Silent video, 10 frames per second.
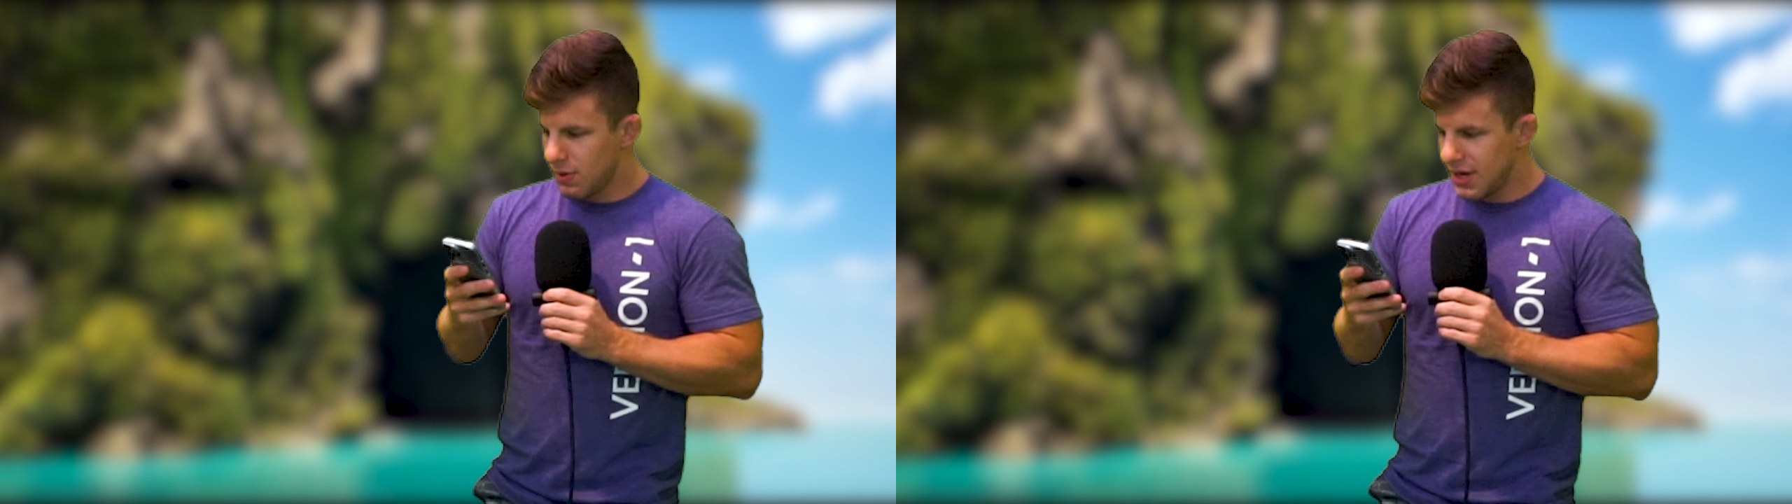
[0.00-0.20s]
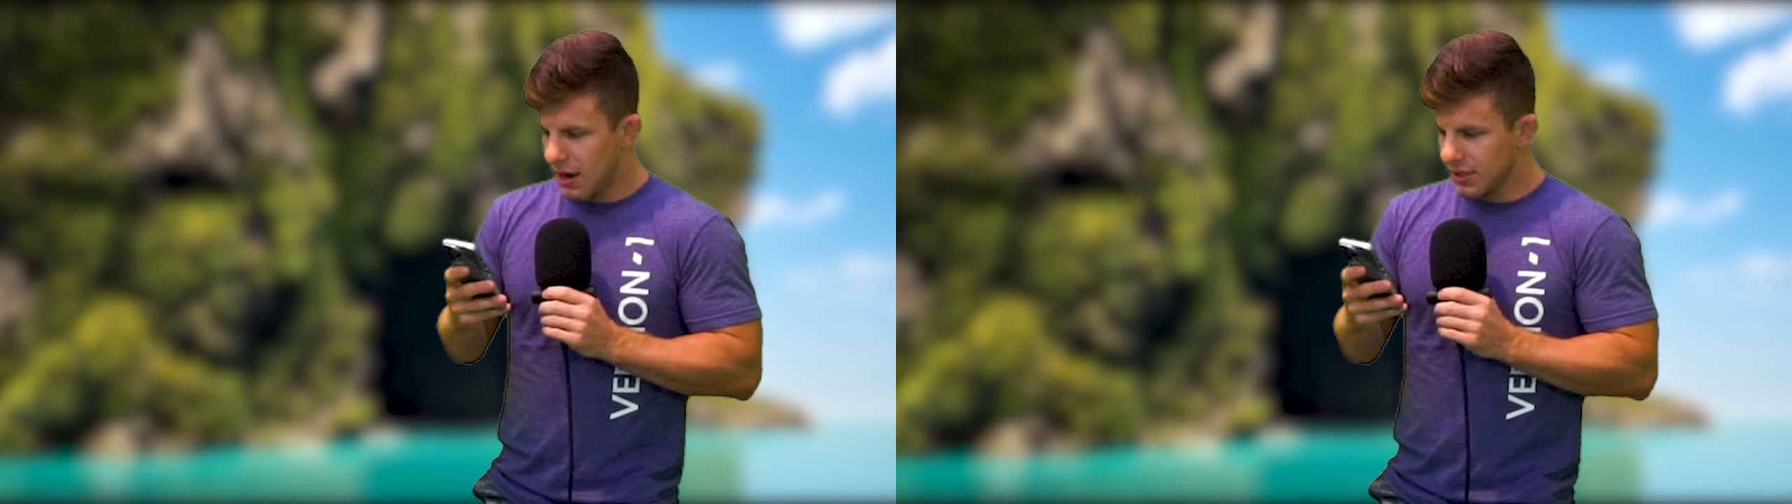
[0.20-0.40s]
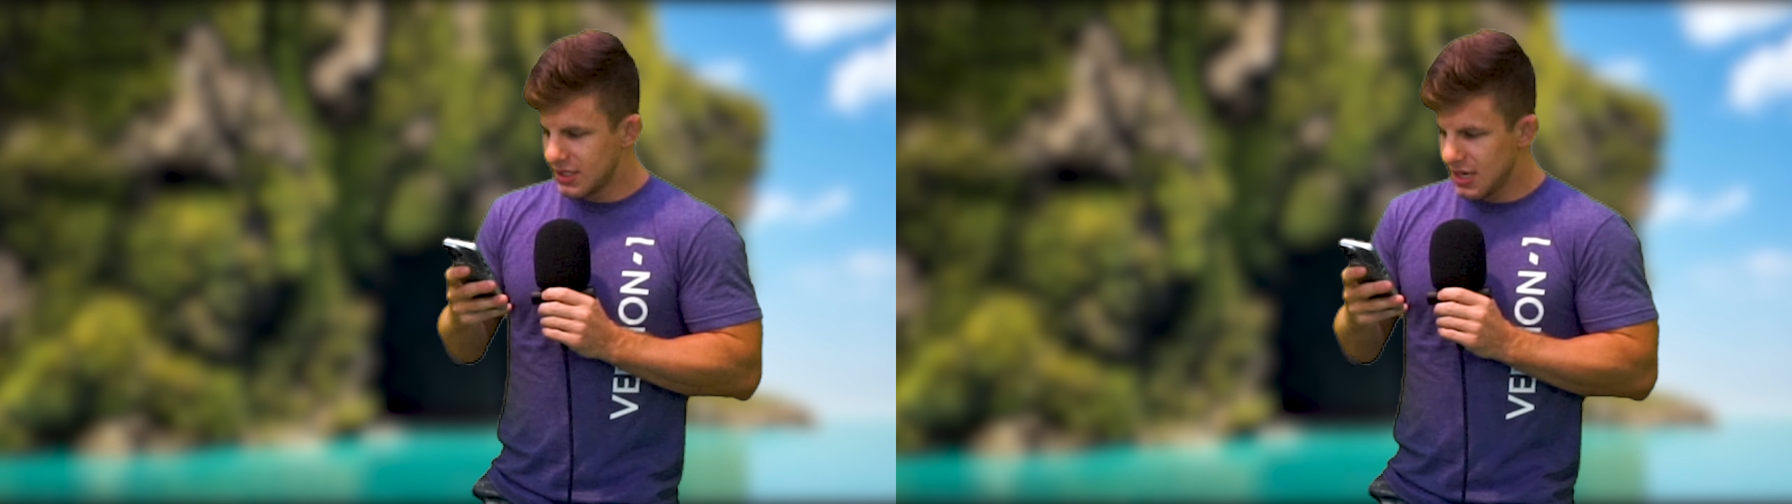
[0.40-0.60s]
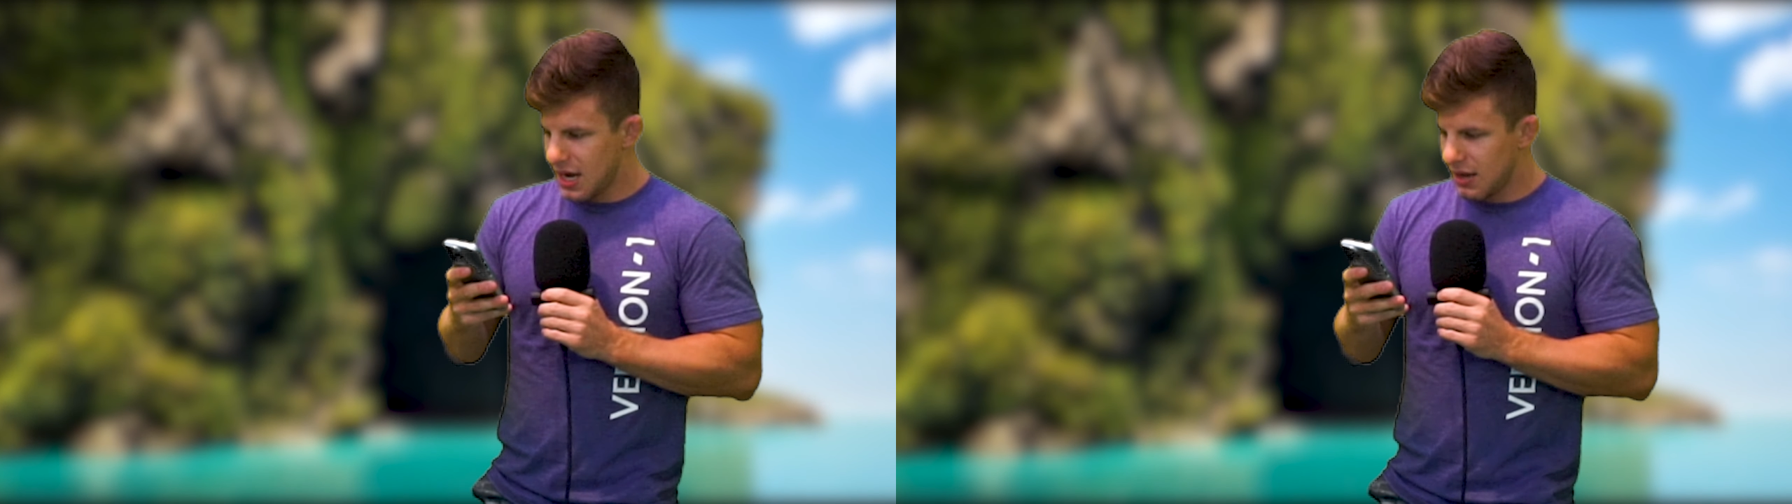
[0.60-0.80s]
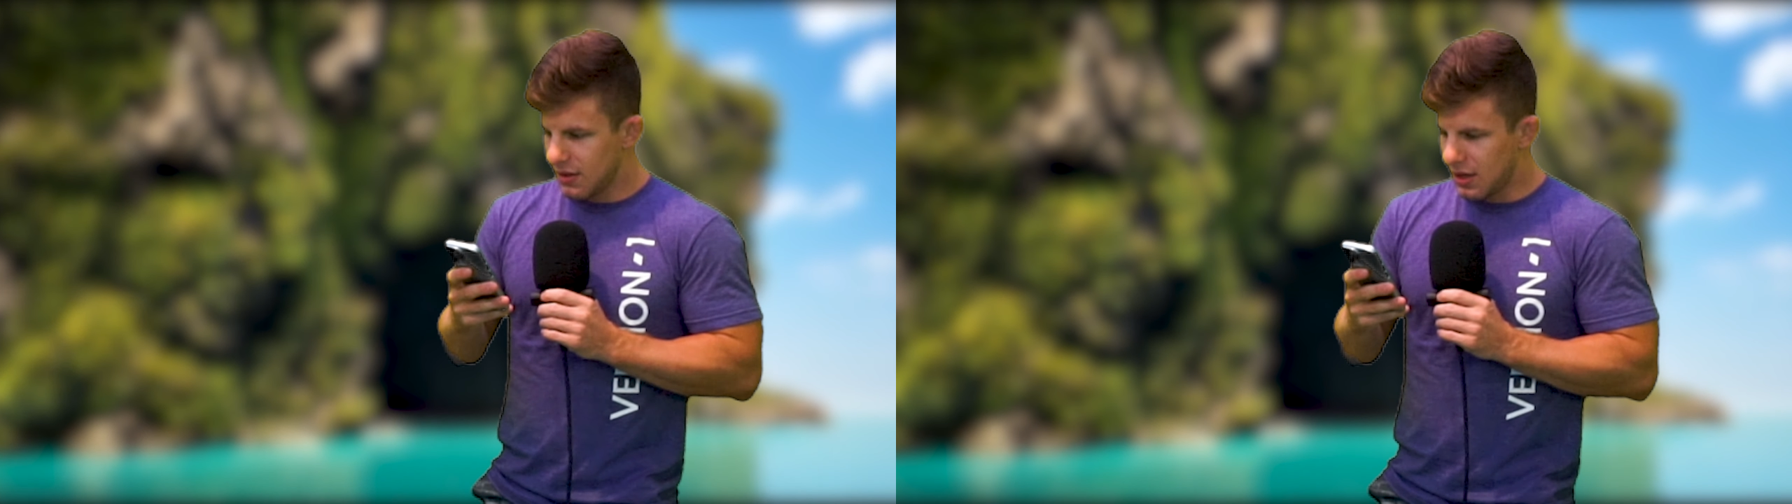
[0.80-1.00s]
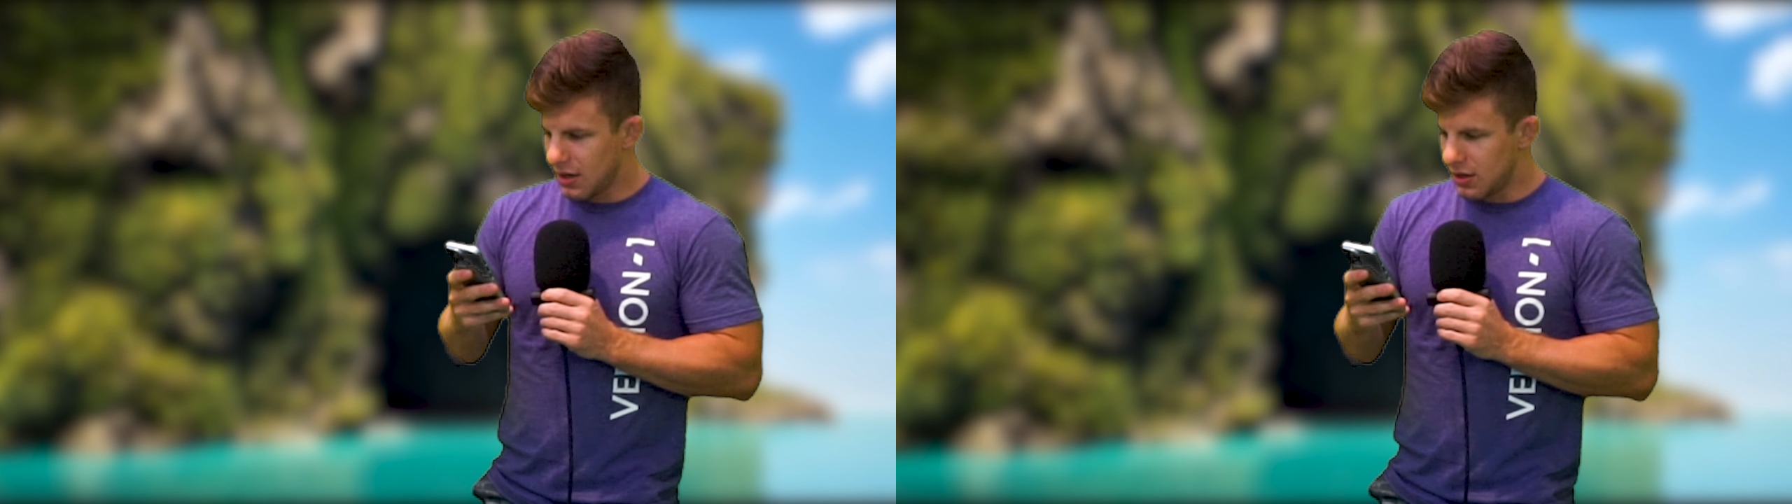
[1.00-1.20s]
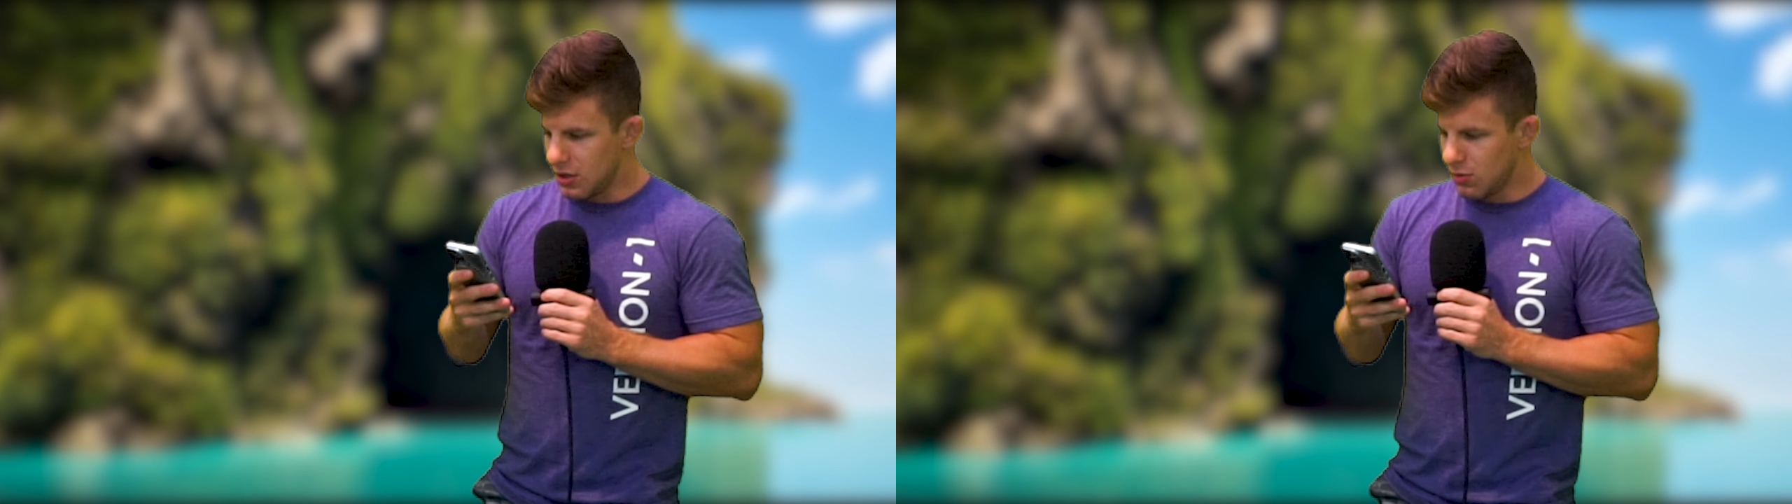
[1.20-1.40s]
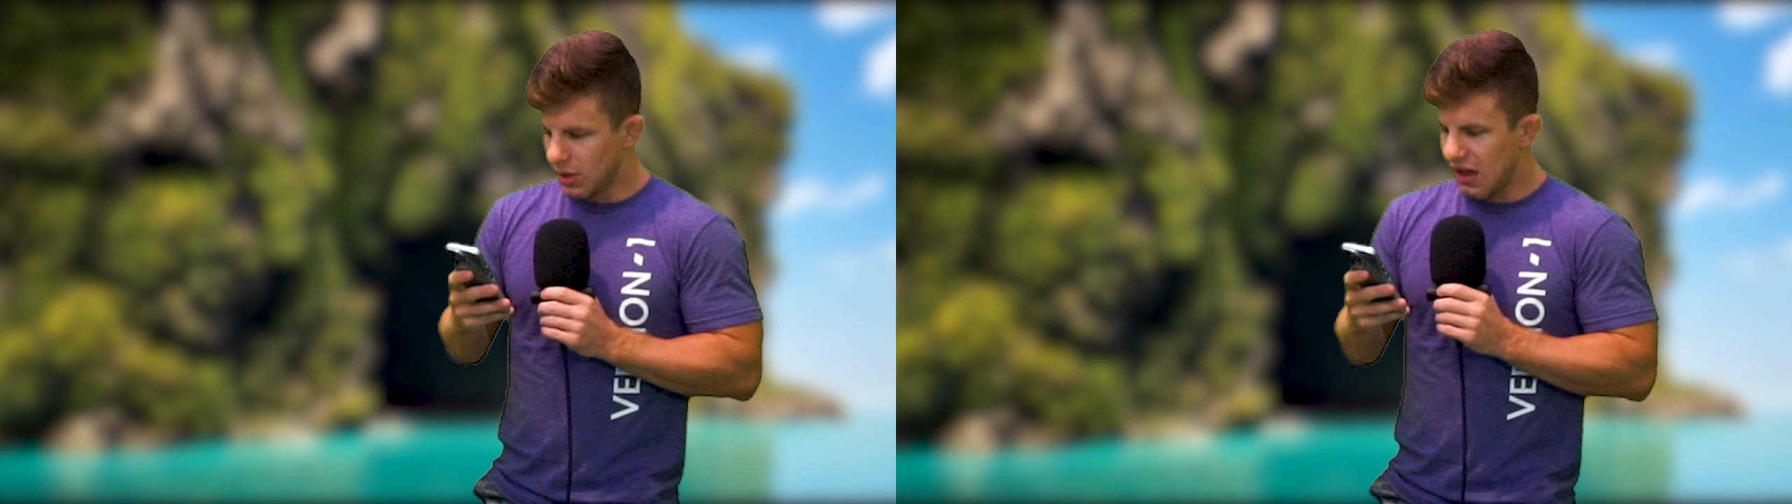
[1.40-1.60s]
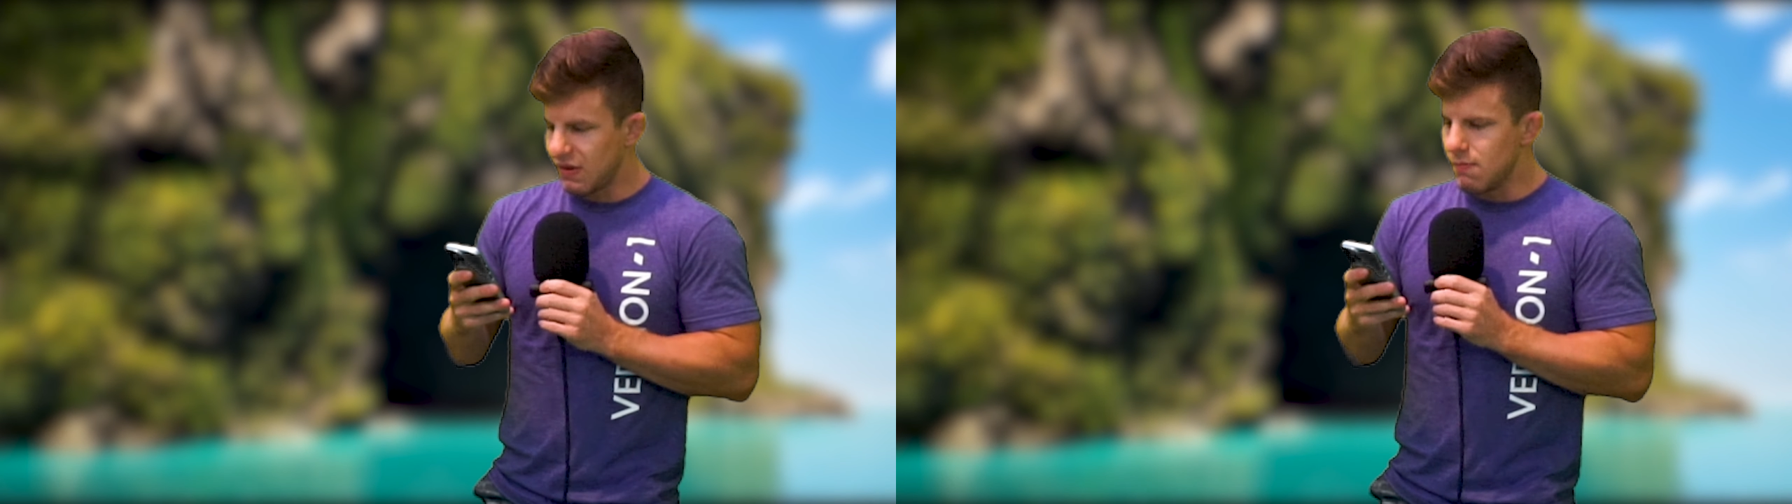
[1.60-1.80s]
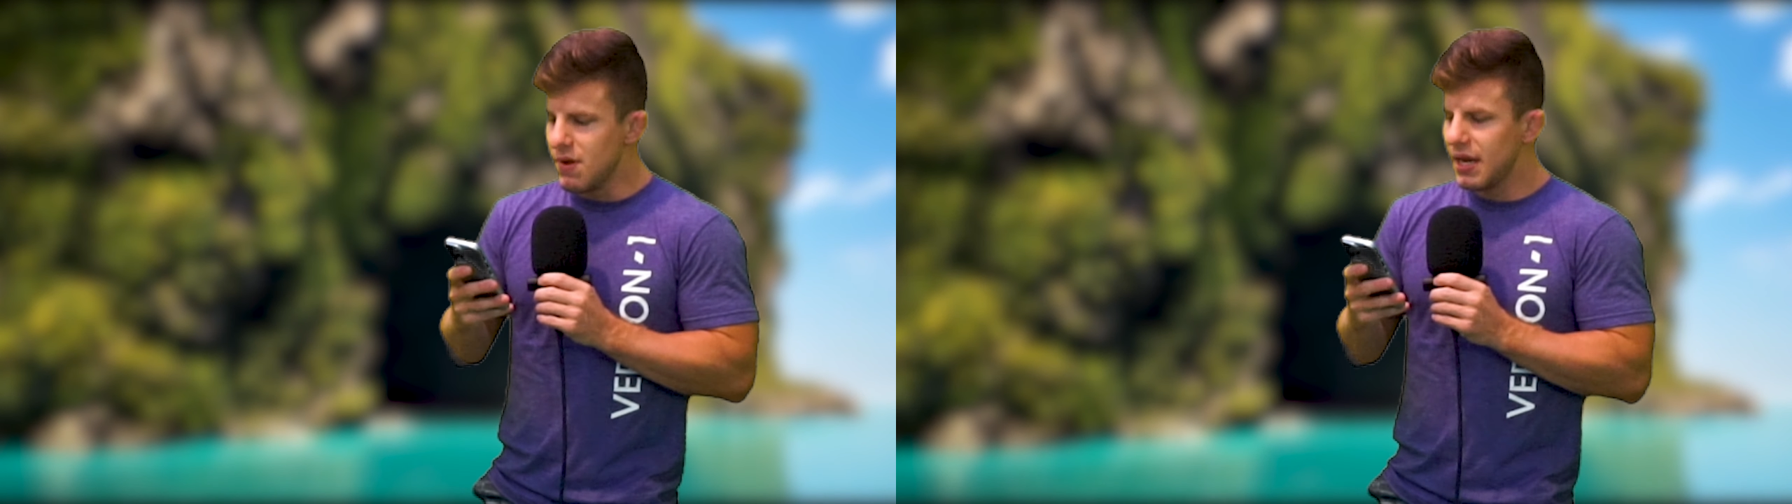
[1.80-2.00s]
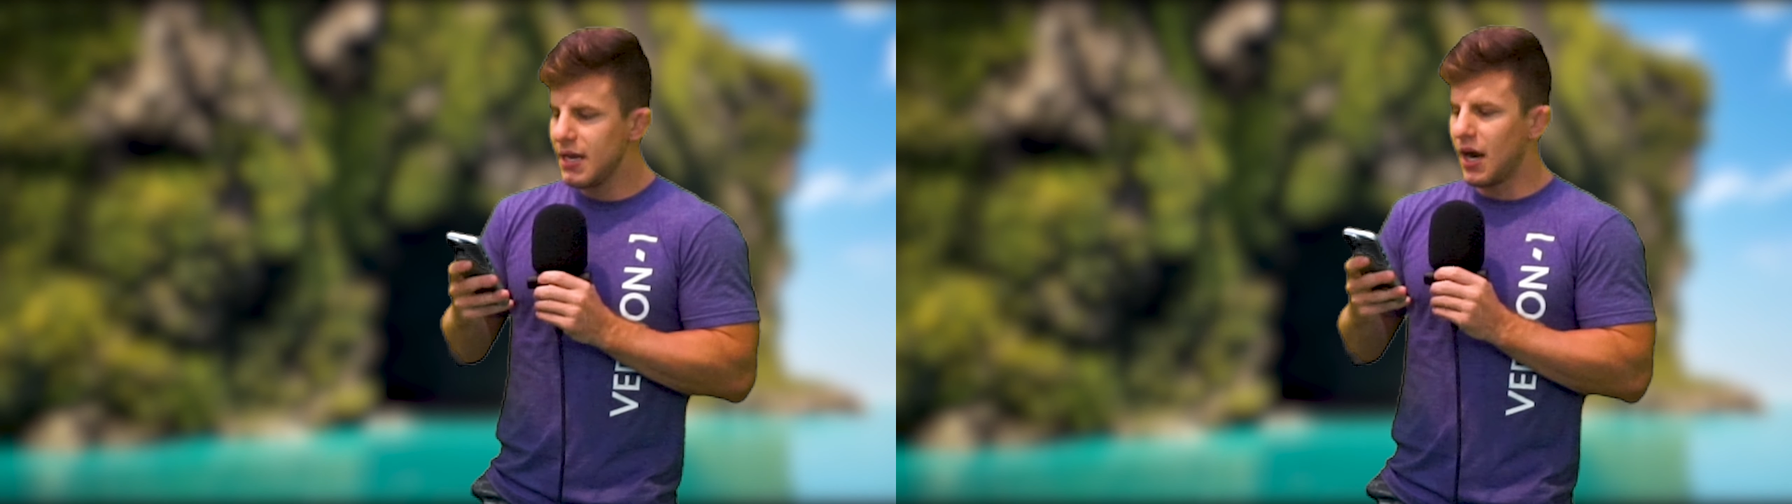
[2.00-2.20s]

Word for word: But now he's saying that you will have a mini